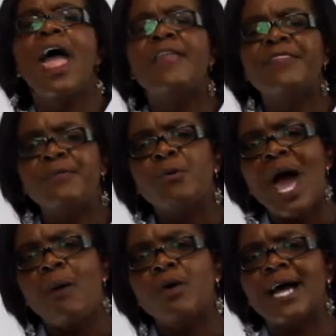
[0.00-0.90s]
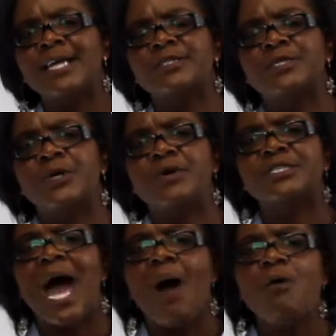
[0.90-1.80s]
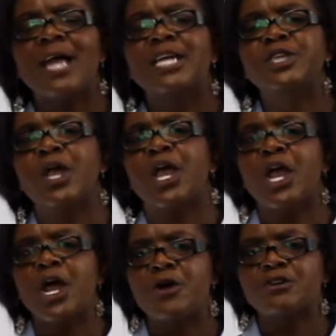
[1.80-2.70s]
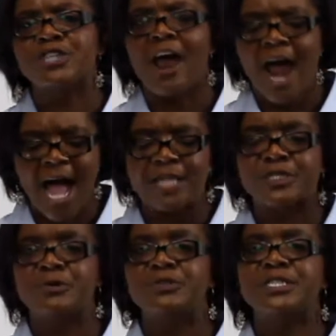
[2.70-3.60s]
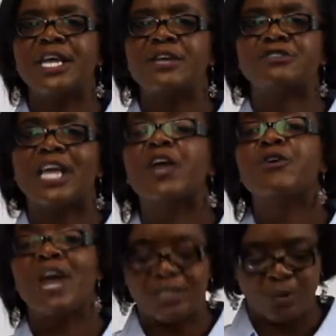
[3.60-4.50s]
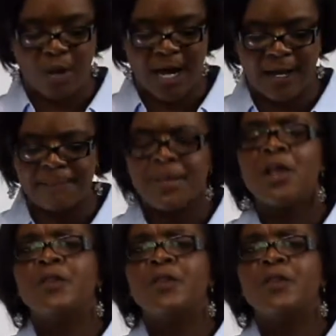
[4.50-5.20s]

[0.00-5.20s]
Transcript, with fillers: And what I would like to do is I would like to encourage our high school seniors that graduated.